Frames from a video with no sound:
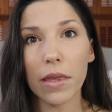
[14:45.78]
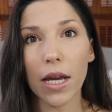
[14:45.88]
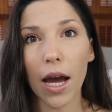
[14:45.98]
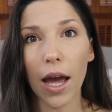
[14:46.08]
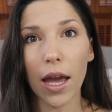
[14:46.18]

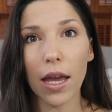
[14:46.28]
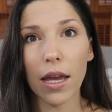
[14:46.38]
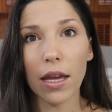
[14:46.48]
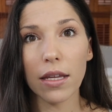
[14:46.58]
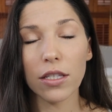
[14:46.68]

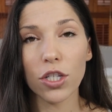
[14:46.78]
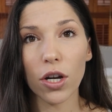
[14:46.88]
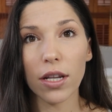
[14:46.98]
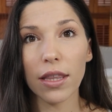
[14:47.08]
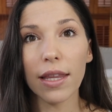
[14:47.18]
I
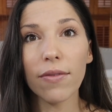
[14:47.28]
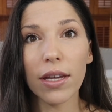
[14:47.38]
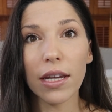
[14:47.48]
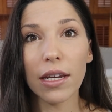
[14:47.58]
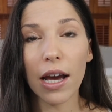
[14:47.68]
started
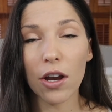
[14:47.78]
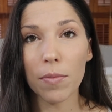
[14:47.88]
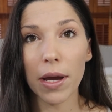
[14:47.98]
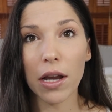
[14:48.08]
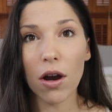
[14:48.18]
living out
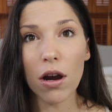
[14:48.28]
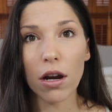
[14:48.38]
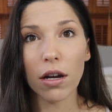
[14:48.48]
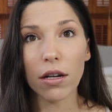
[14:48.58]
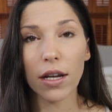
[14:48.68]
of my
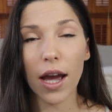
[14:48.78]
car.